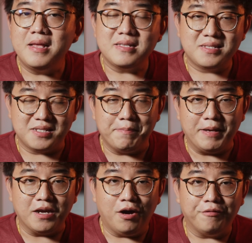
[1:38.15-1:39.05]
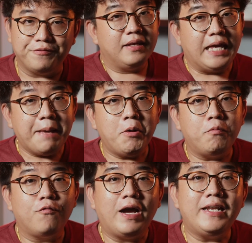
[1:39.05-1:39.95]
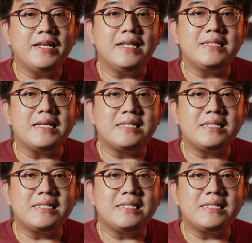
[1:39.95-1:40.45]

slipping off. Cable provided is a